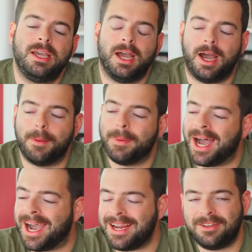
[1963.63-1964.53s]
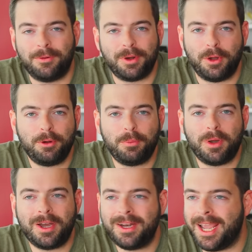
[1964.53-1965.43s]
Um, I don't own
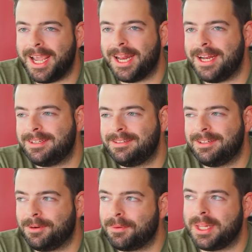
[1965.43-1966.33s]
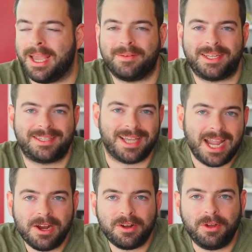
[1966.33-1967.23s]
one and I don't really have a
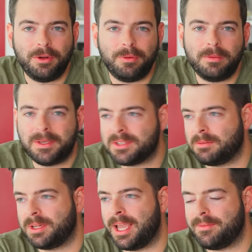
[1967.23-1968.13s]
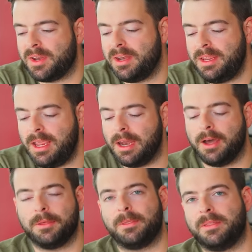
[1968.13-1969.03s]
desire to own one because I don't really have a need
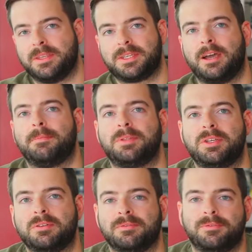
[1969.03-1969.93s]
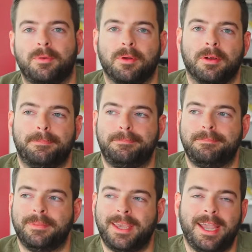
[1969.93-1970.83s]
other than this competition for
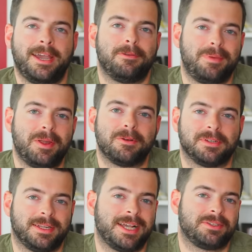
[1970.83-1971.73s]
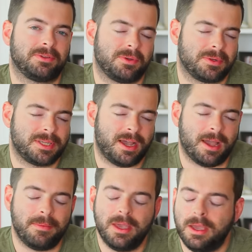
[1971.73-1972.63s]
canned beer to last a long
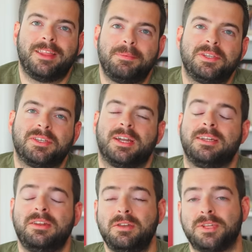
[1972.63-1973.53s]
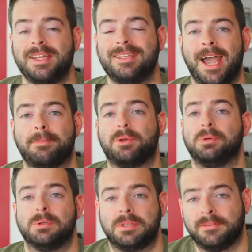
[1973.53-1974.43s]
time. That being said, I did use a tap
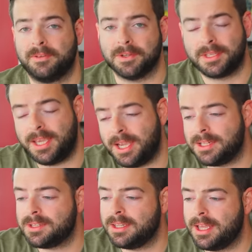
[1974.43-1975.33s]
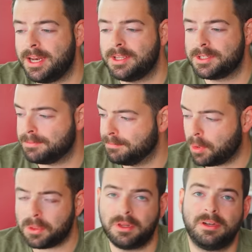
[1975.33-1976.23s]
cooler to fill the cans, and that is
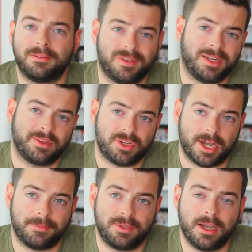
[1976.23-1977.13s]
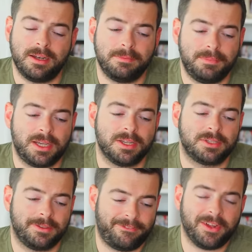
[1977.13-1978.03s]
more than enough to get the job done
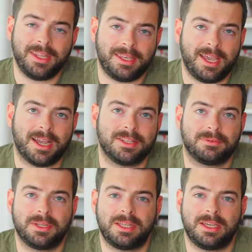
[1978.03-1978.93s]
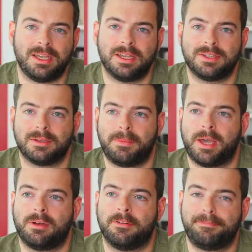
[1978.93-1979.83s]
because filling cans really is a
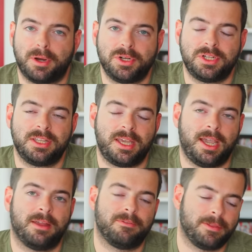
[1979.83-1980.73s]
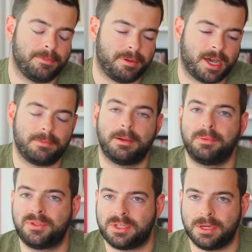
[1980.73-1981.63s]
matter of purging the can from the bottom up
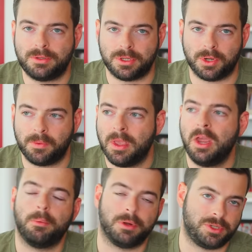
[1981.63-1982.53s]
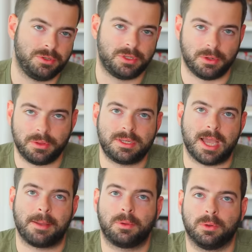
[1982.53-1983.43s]
with CO2, which you do
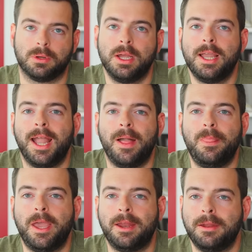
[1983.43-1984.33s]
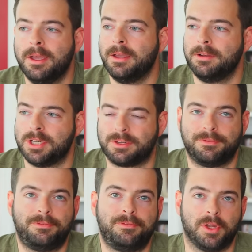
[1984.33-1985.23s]
tap cooler, and then just
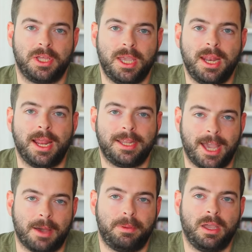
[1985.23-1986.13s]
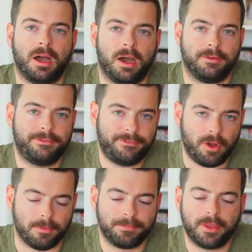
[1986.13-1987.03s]
filling it and capping on
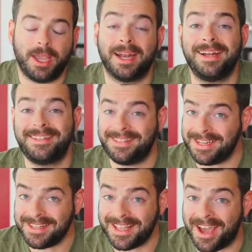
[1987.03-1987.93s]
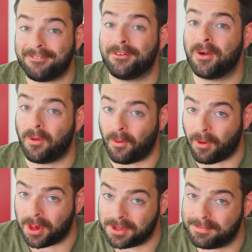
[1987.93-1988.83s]
foam. And I did that for
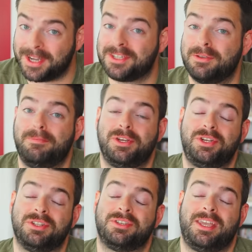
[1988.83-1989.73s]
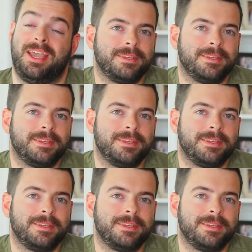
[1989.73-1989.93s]
all of my submissions.